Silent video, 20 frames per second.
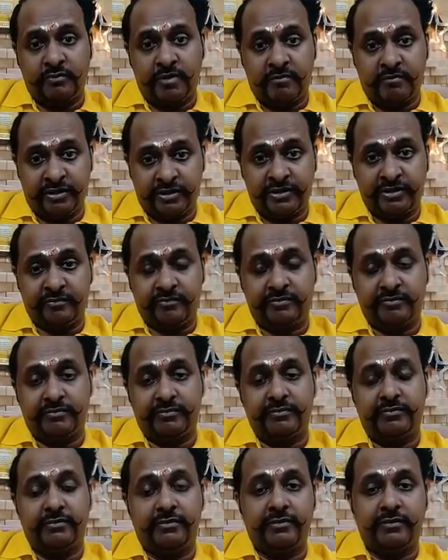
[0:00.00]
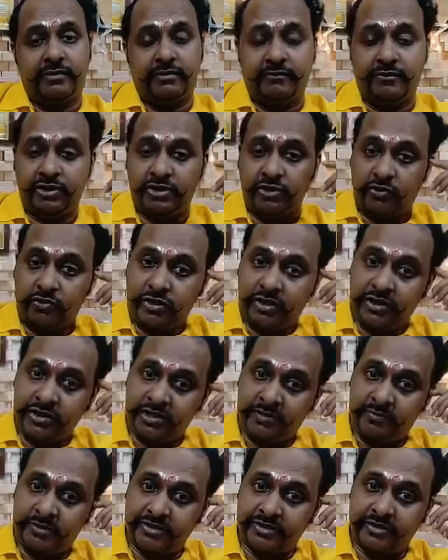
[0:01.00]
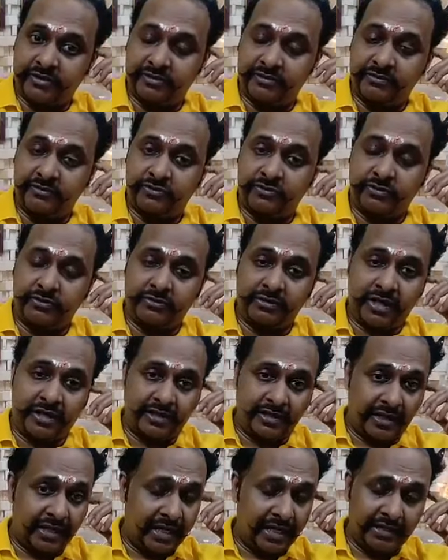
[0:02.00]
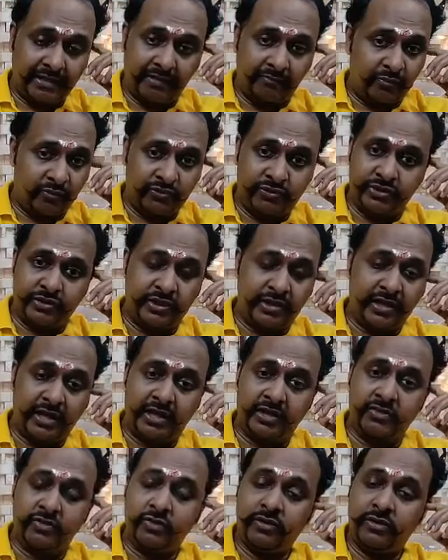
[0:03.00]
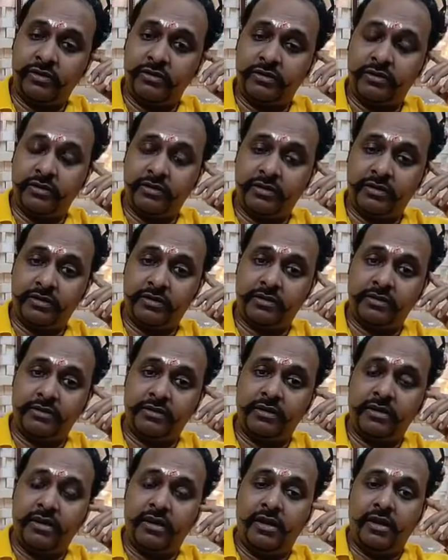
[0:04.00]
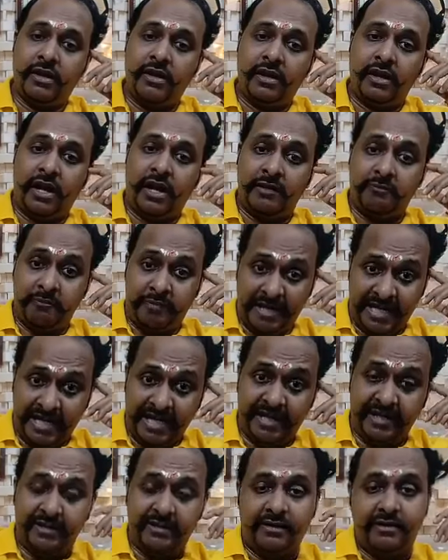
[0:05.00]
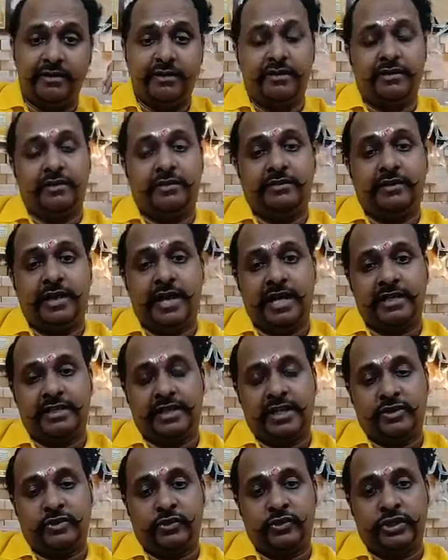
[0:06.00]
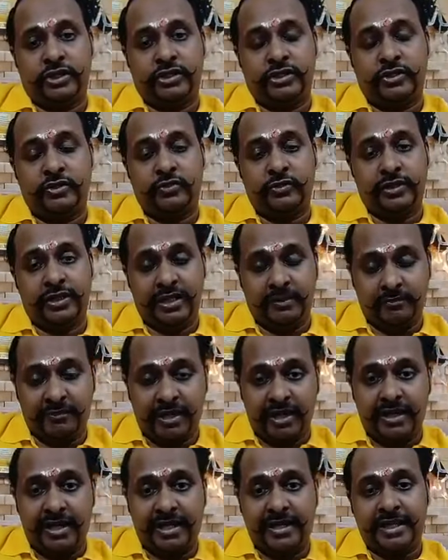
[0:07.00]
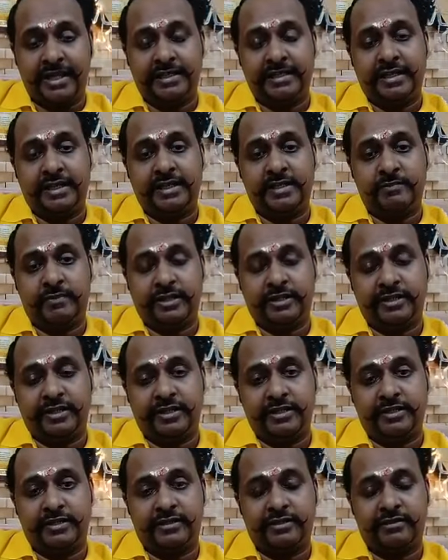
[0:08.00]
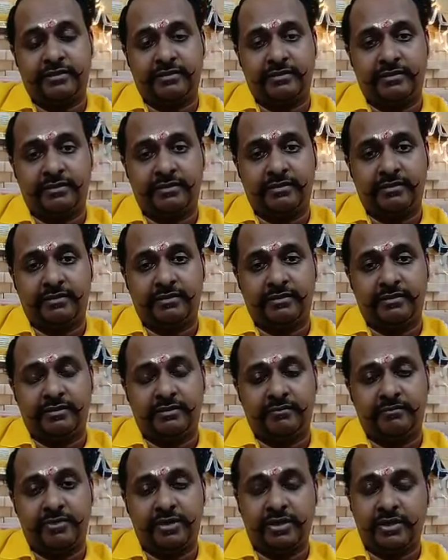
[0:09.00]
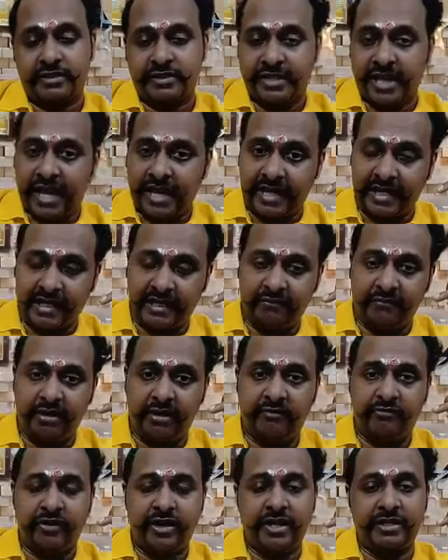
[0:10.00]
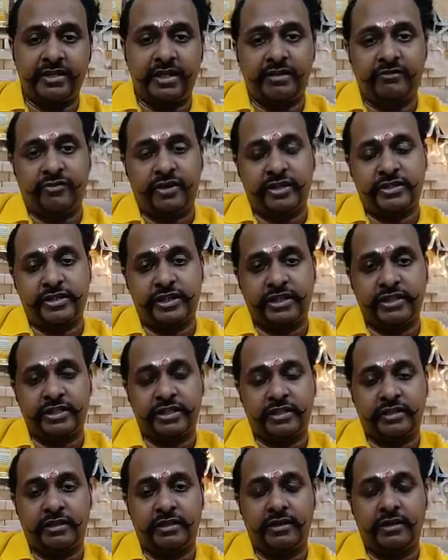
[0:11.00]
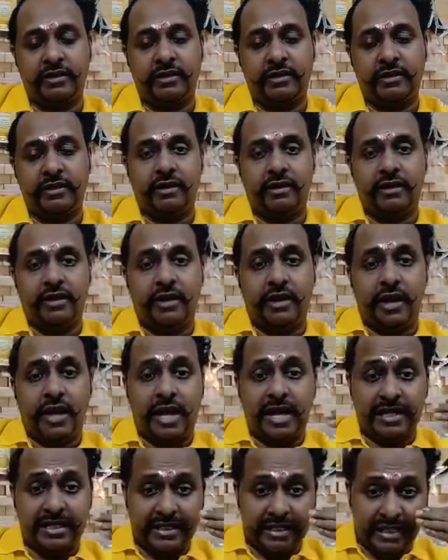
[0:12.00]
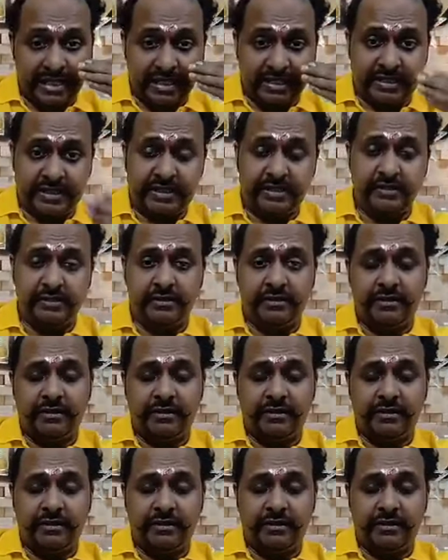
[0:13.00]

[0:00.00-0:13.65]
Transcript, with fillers: membership without an inspection. So that again the procedure I told, uh, I plead the National Association to keep conducting the inspections because directly verifying the infrastructure, at least